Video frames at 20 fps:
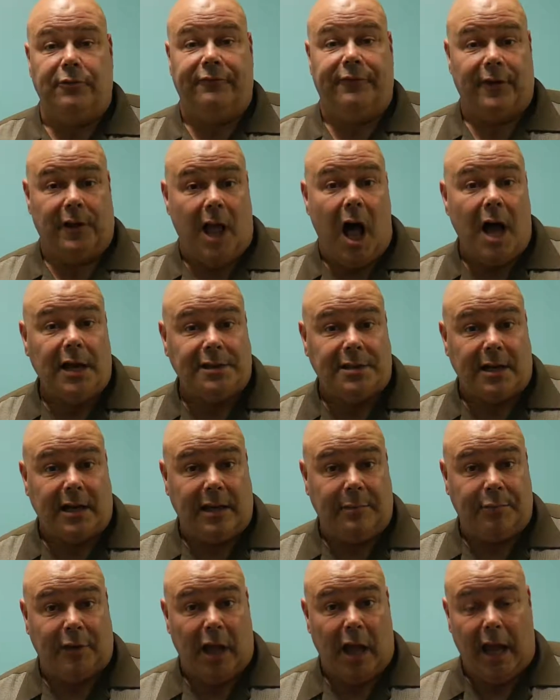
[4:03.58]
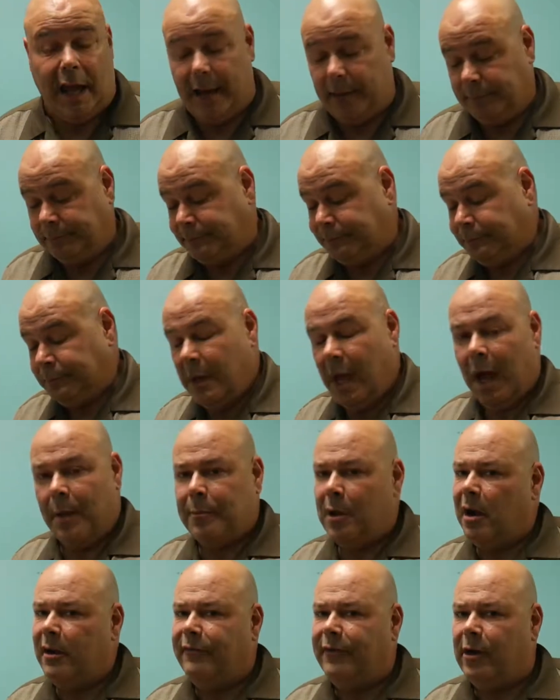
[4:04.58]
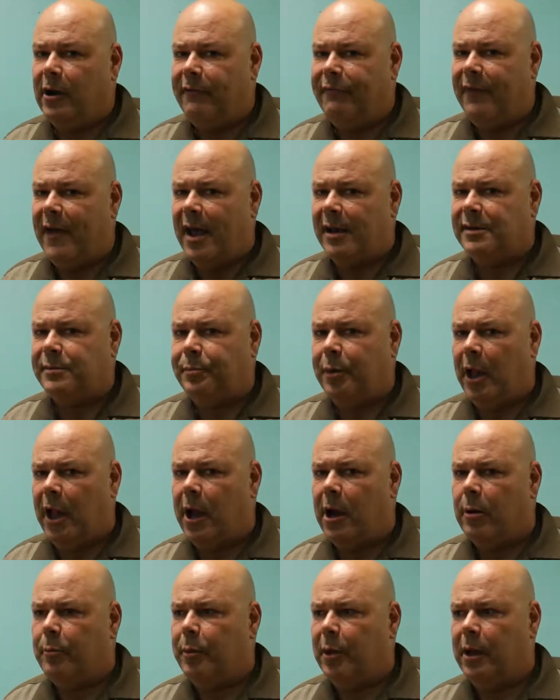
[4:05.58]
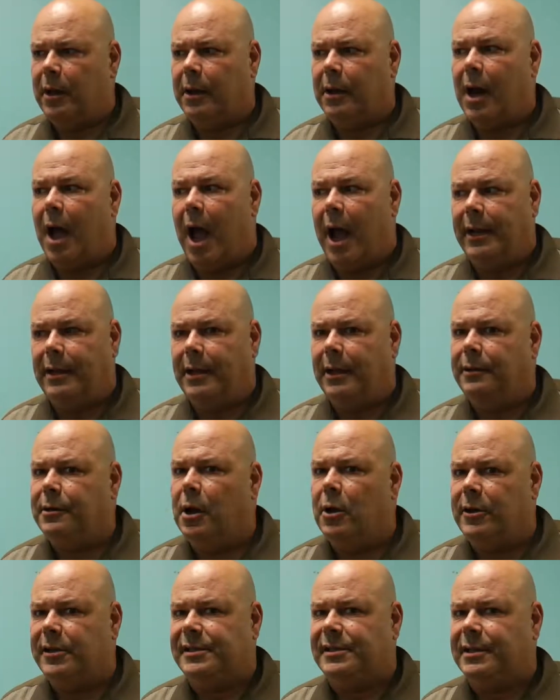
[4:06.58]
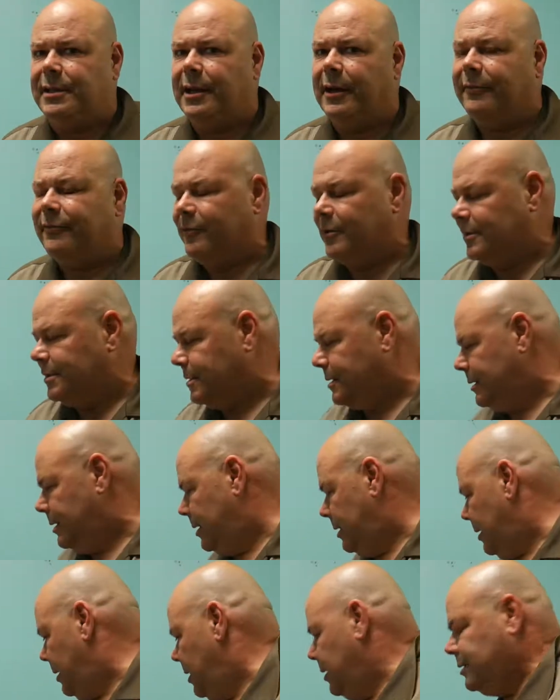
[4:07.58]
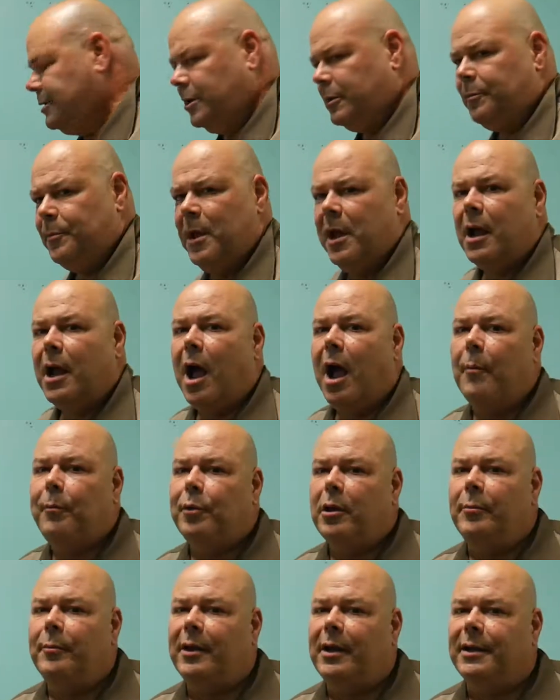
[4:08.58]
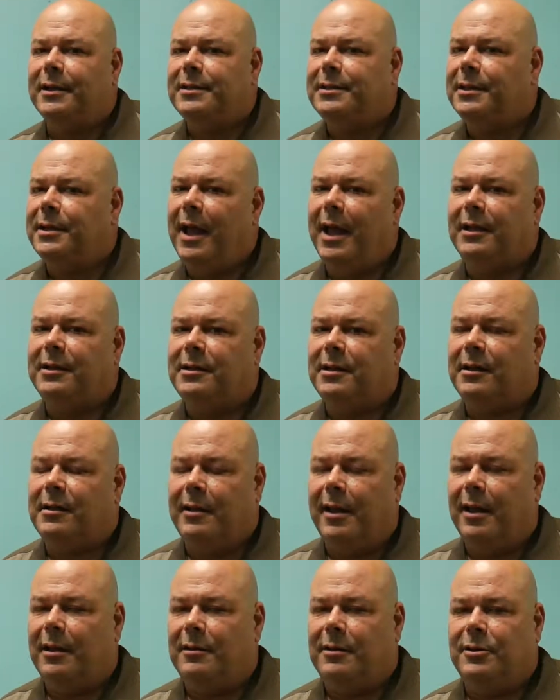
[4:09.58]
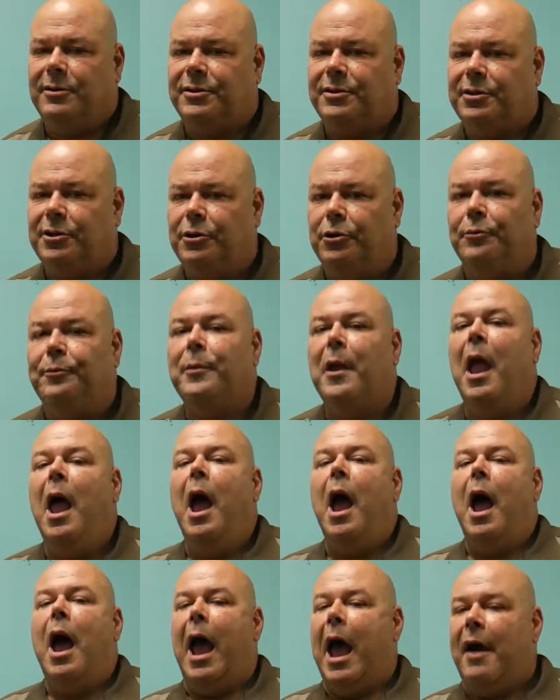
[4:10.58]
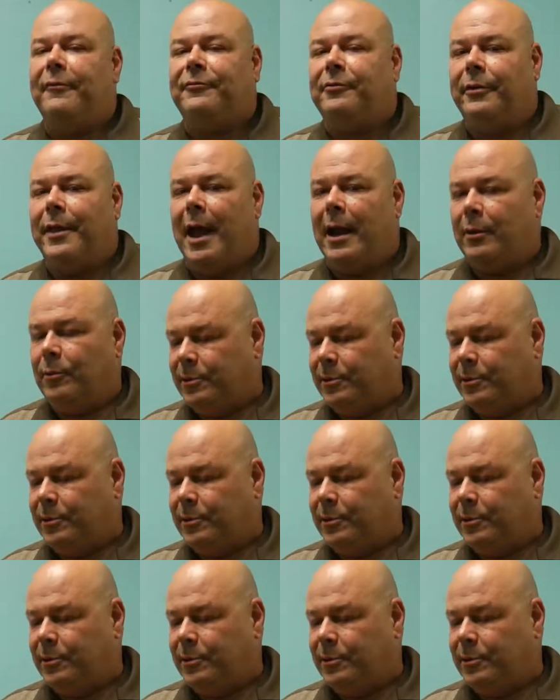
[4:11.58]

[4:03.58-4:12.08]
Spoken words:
velocity playing. I'm not a very fast player, but I did notice a difference. Took me a couple of minutes to get used to. After that, it